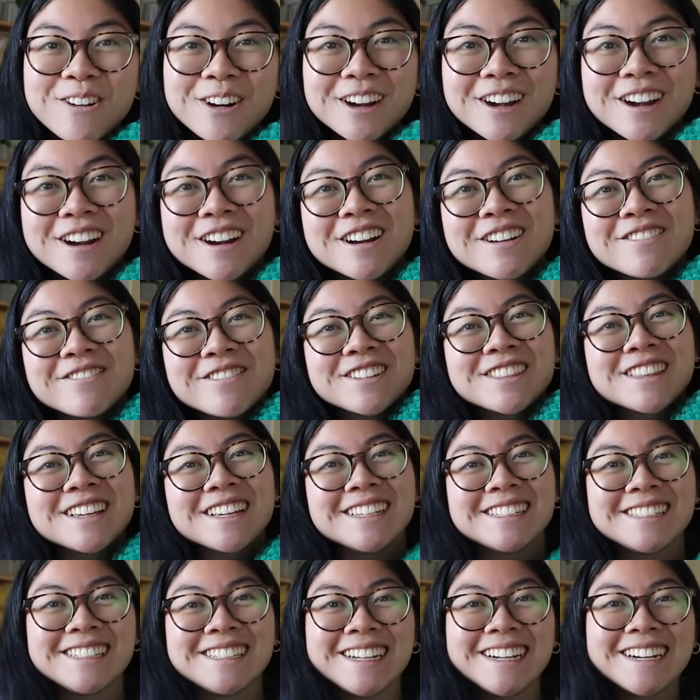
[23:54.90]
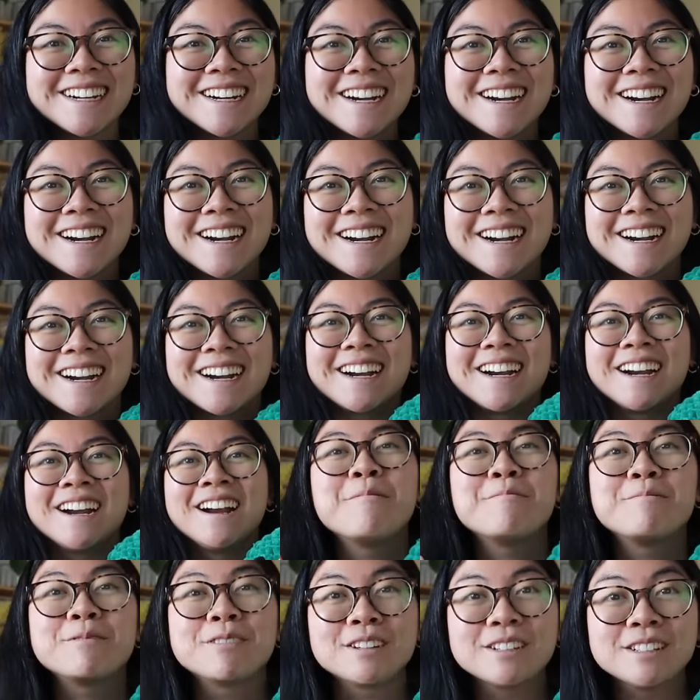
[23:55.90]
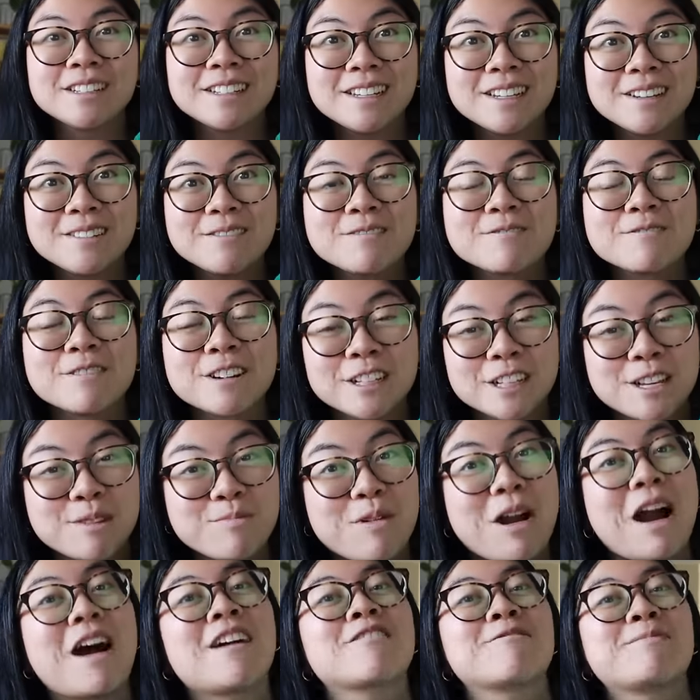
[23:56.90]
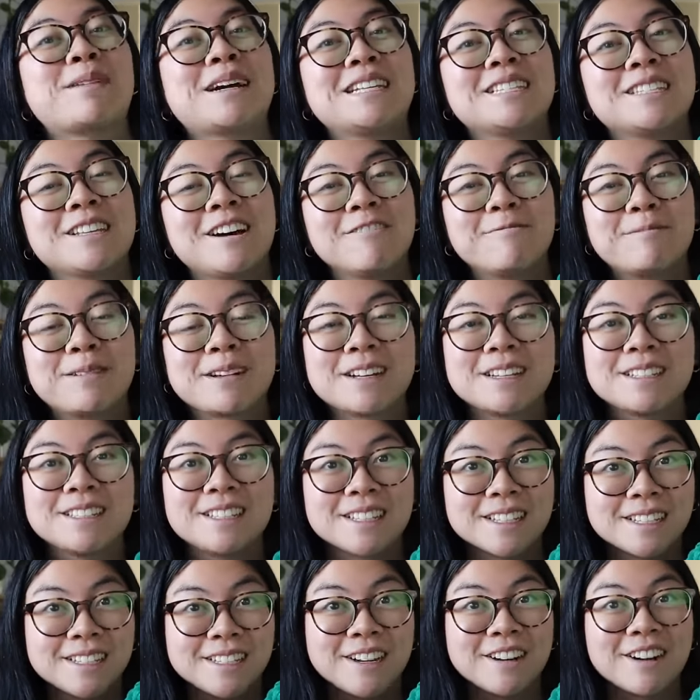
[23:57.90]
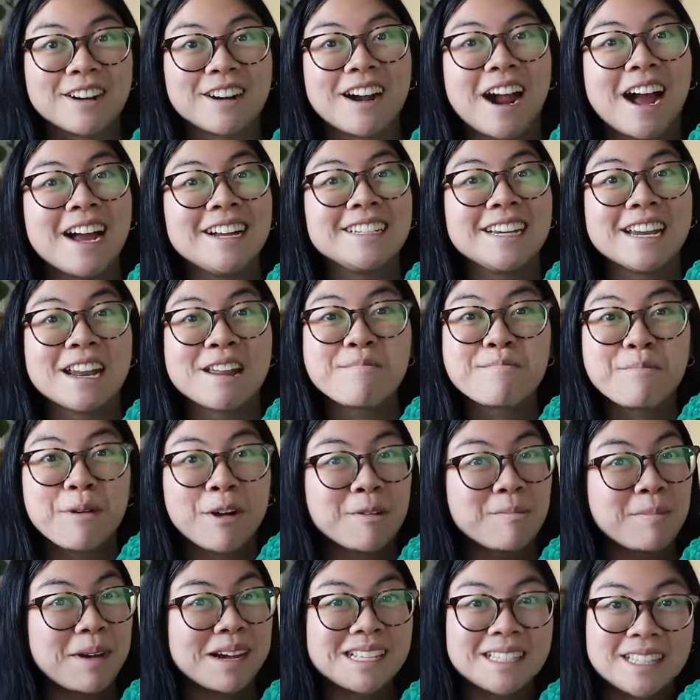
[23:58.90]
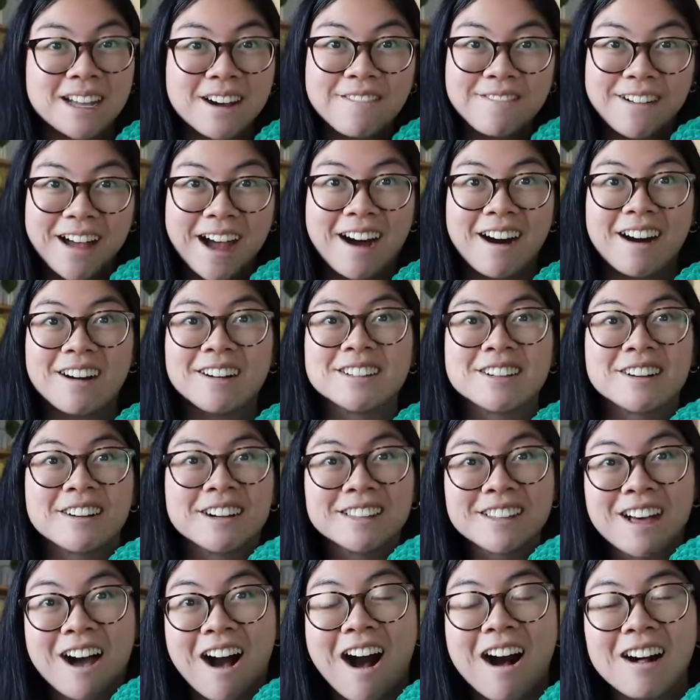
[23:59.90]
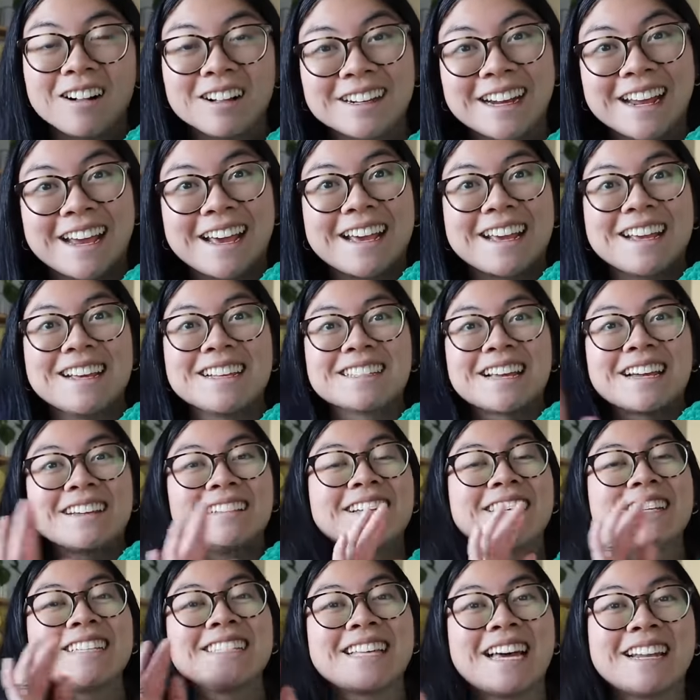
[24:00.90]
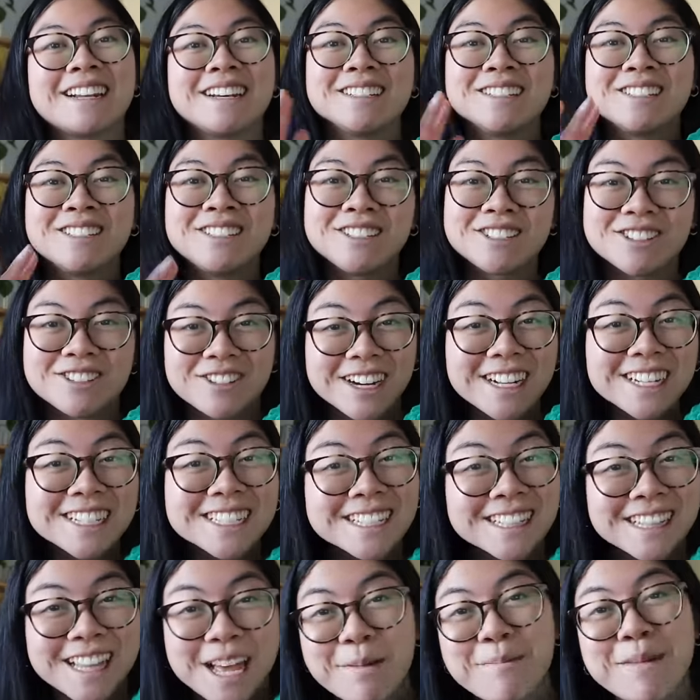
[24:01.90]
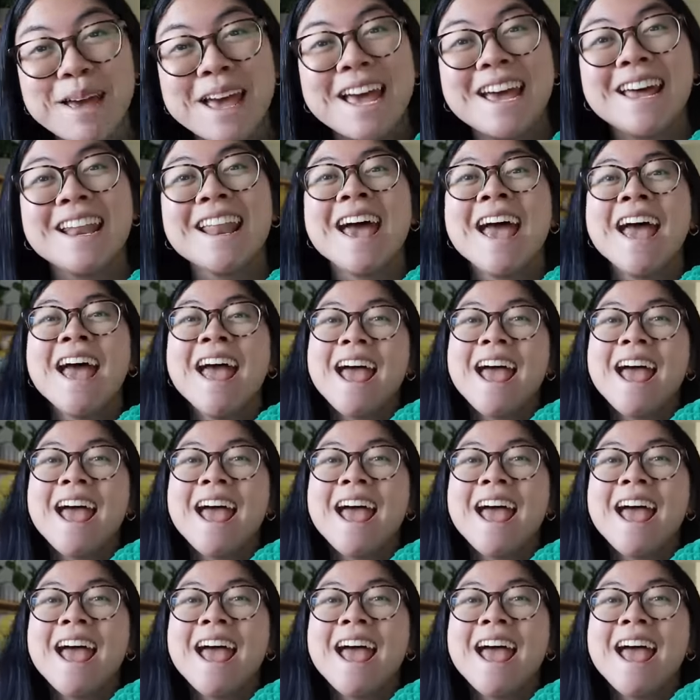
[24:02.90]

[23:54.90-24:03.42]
order for the year. I'm really really proud of myself because this year I didn't burn myself out during the holidays. I like set a strict limit